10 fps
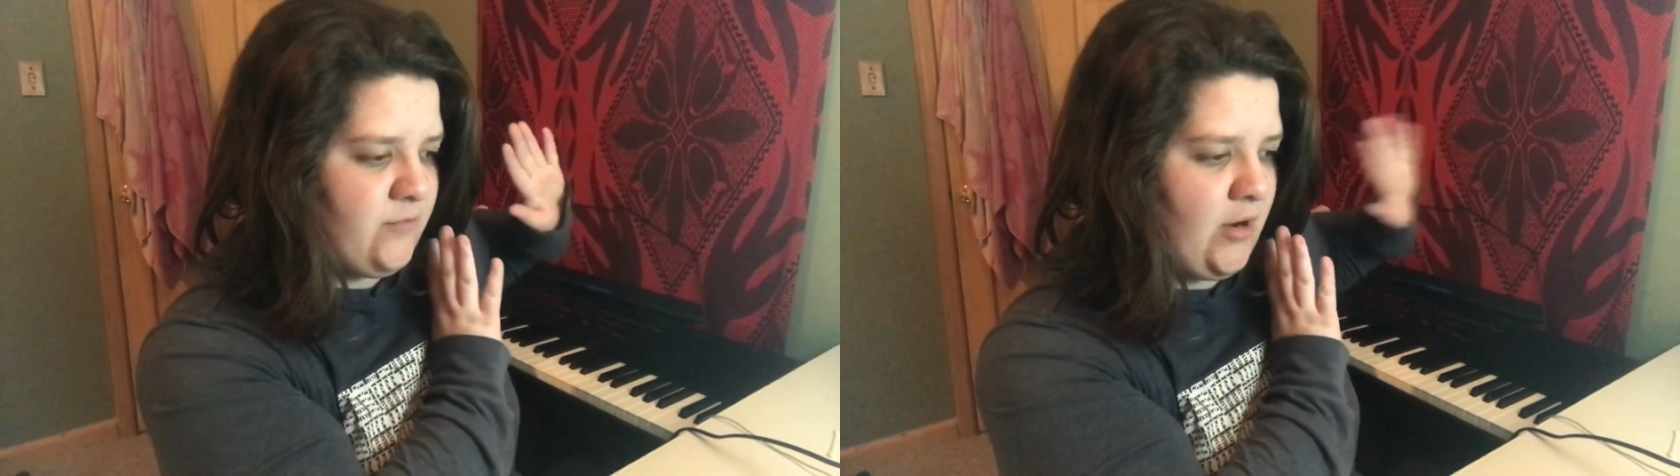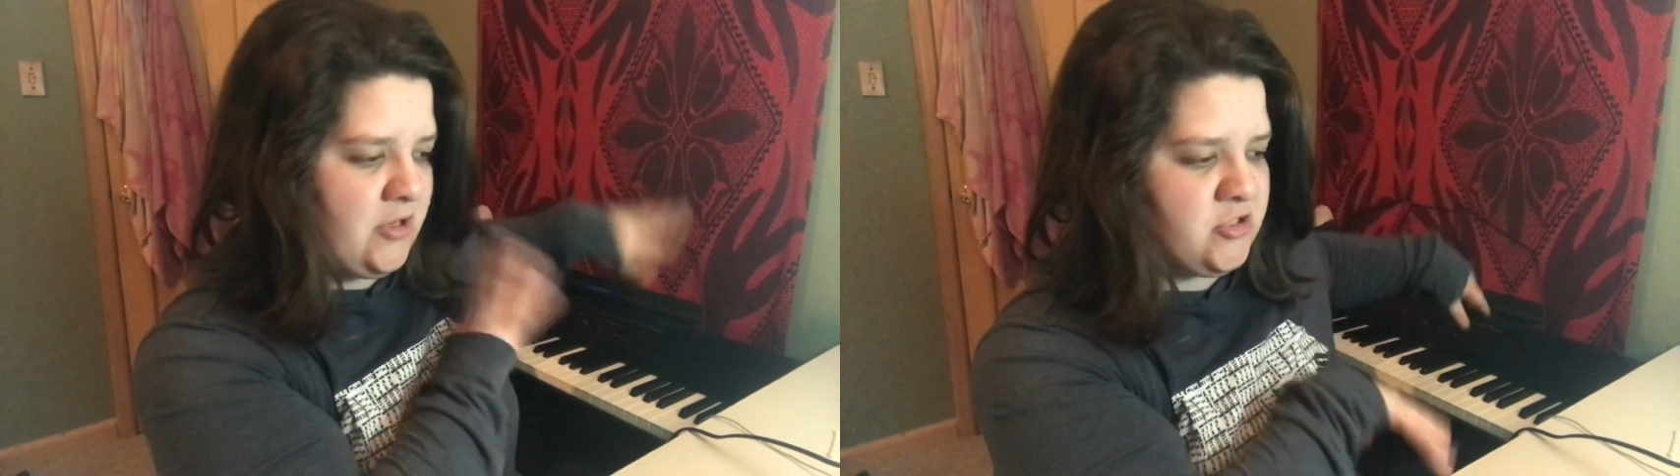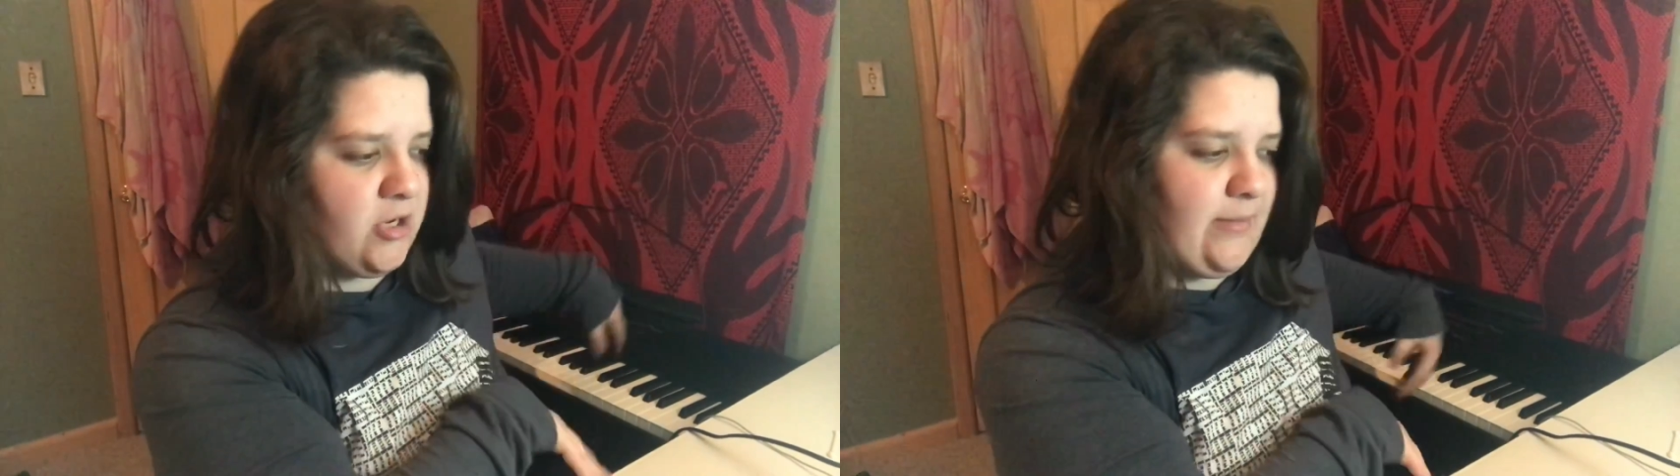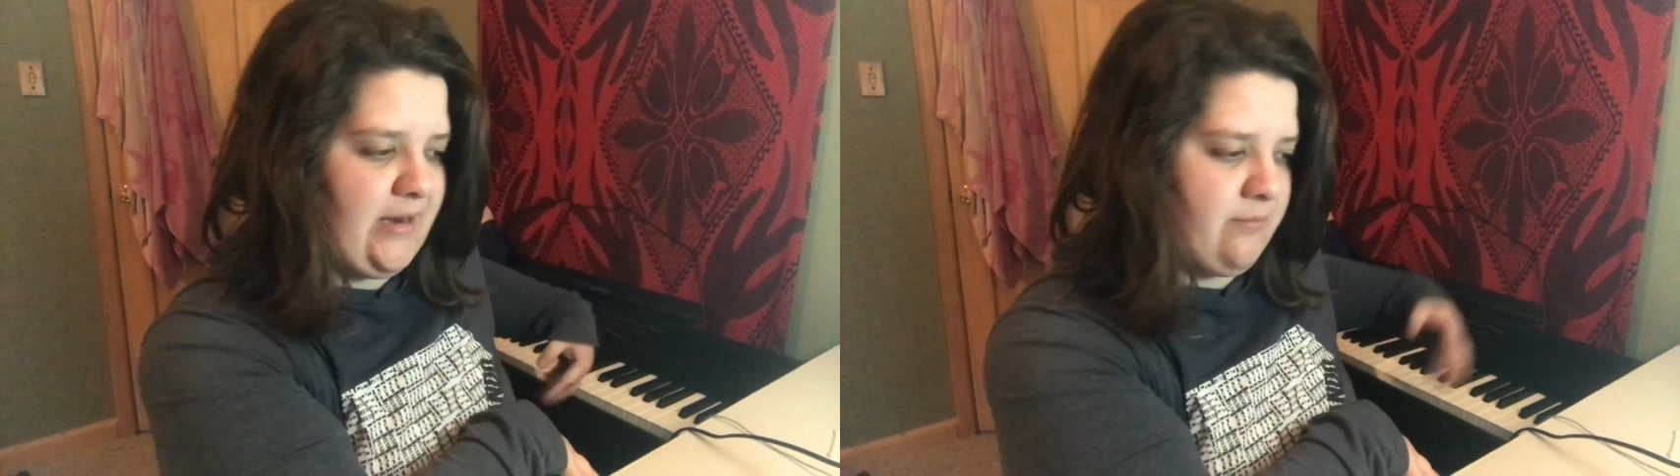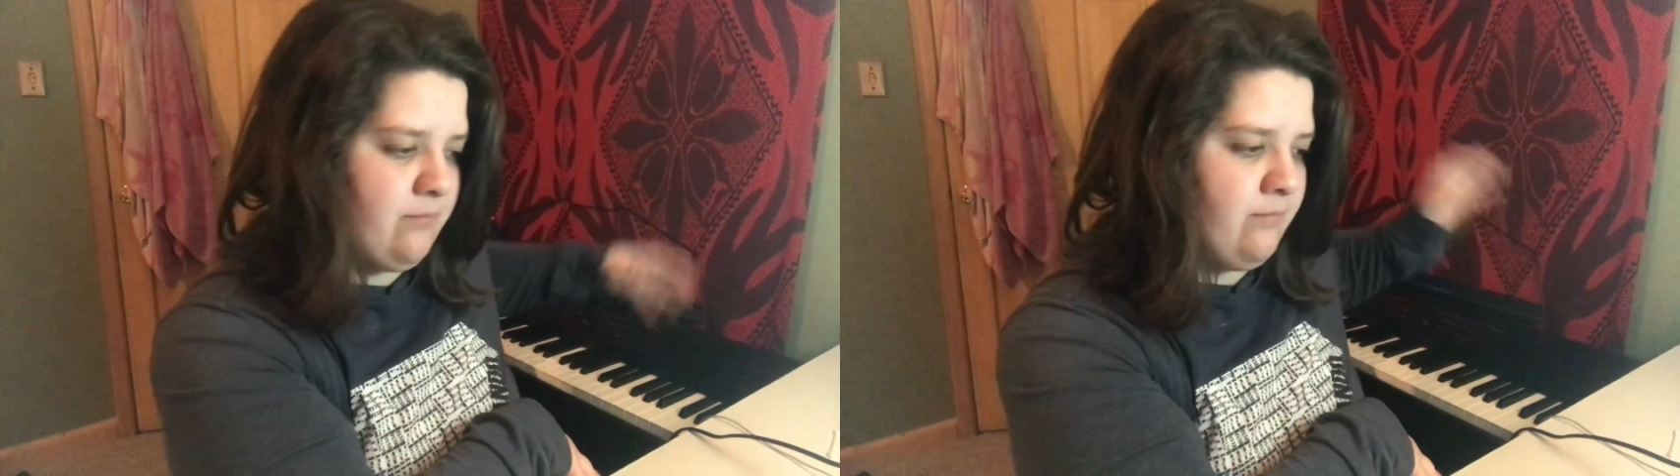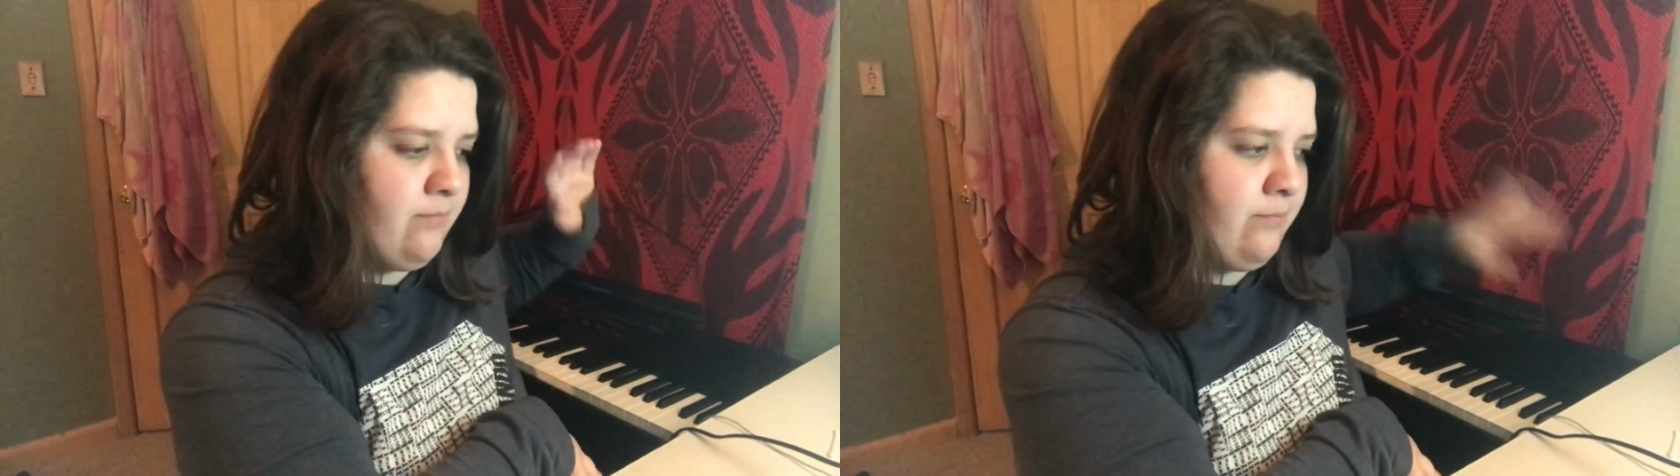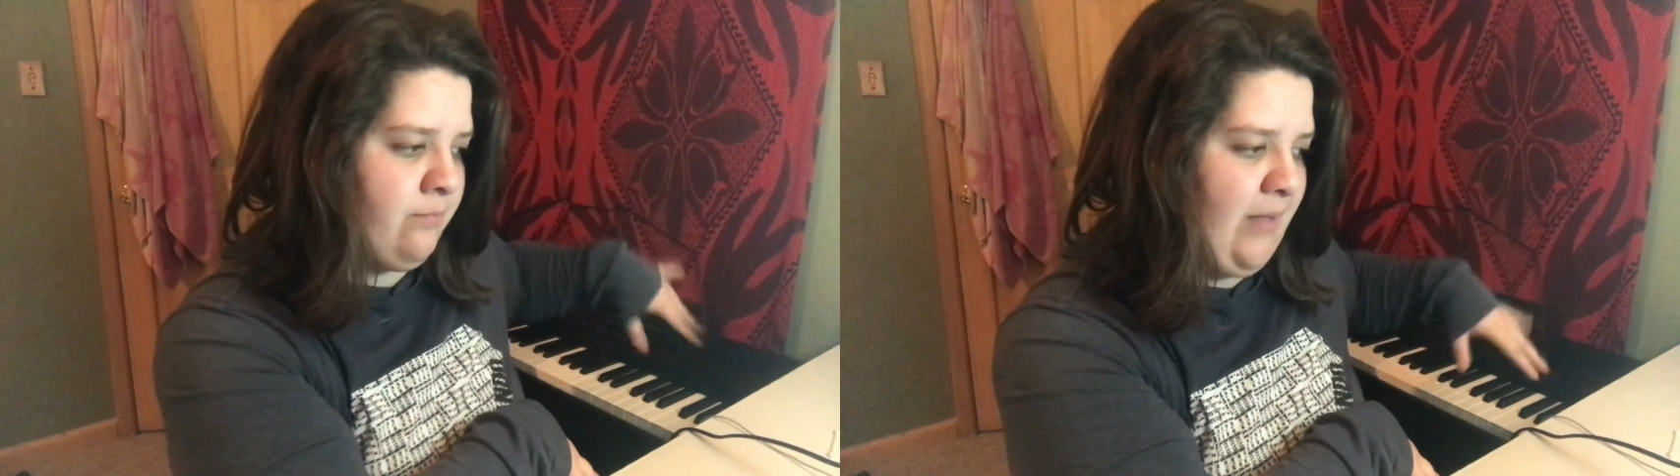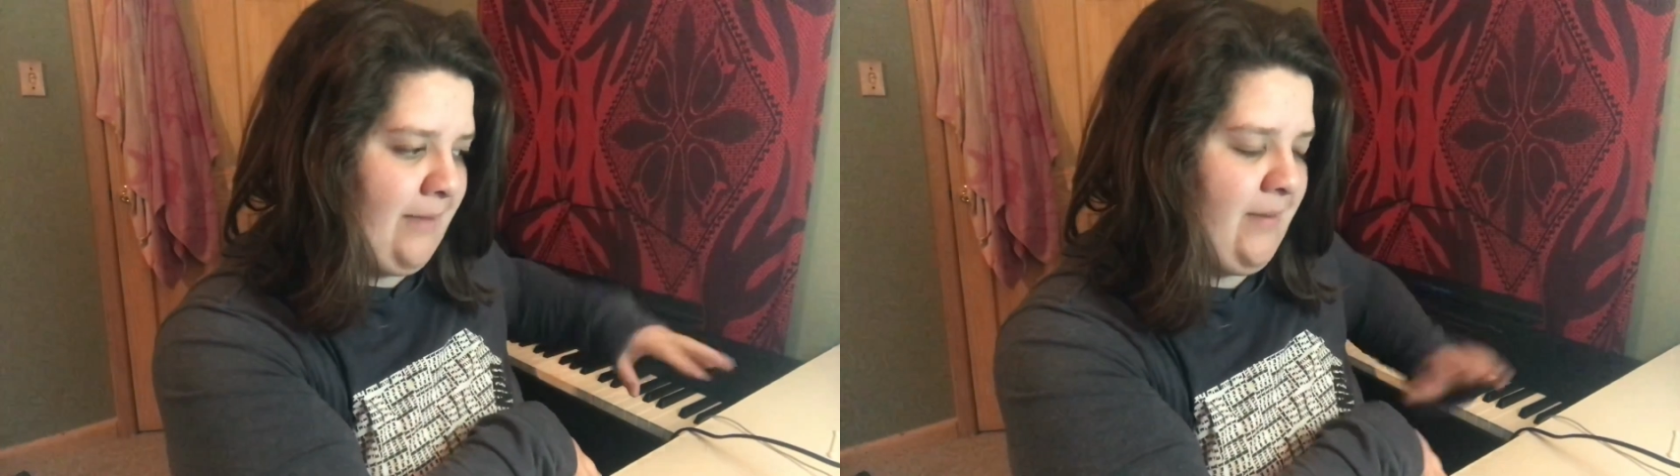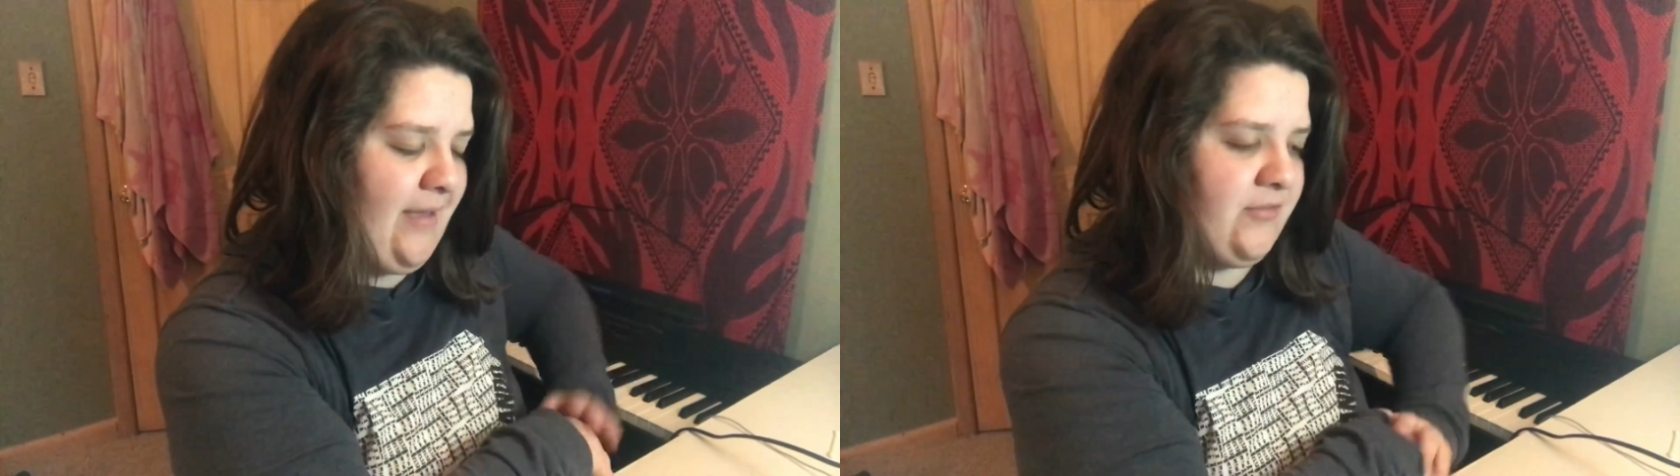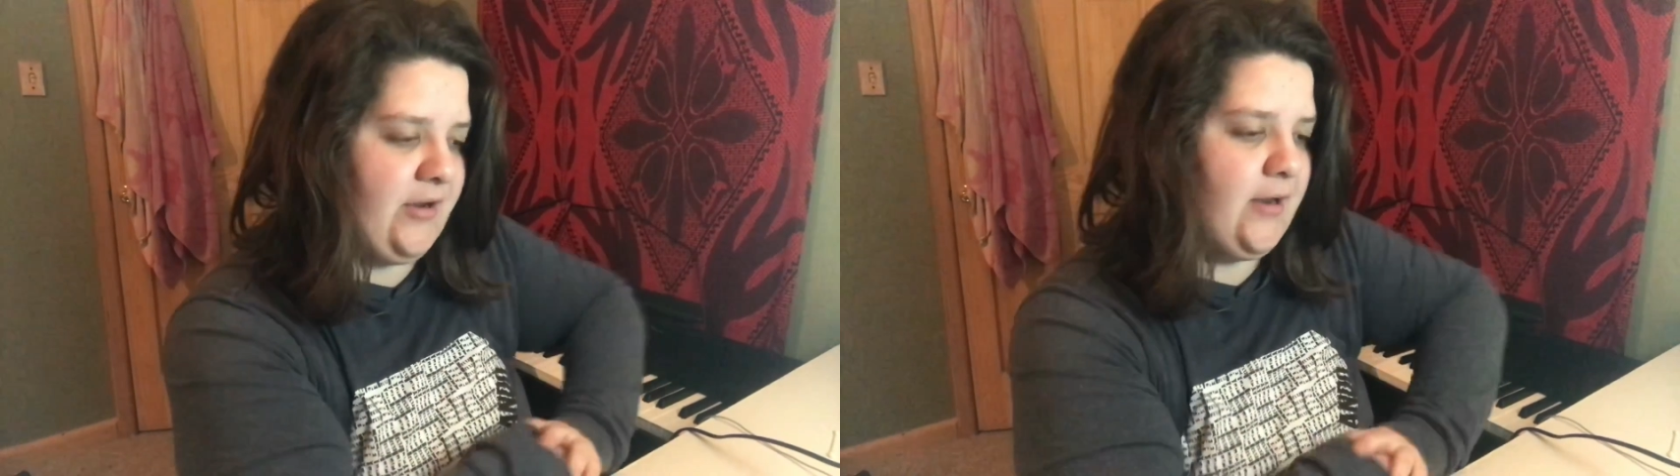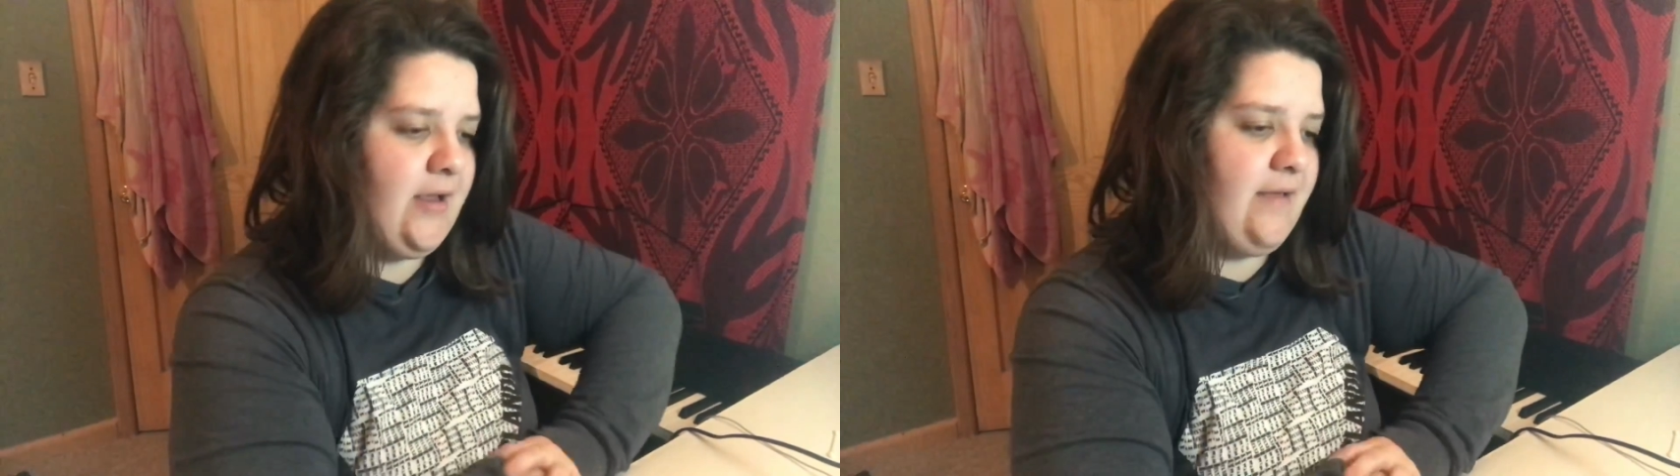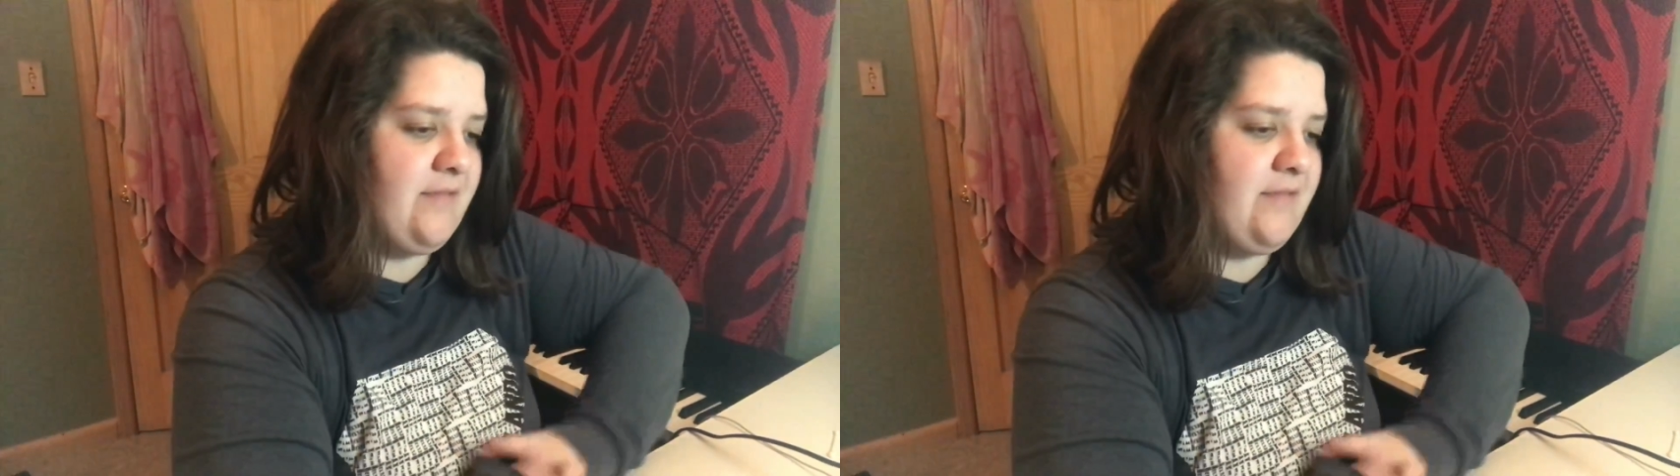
Greatest Showman and Black Panther.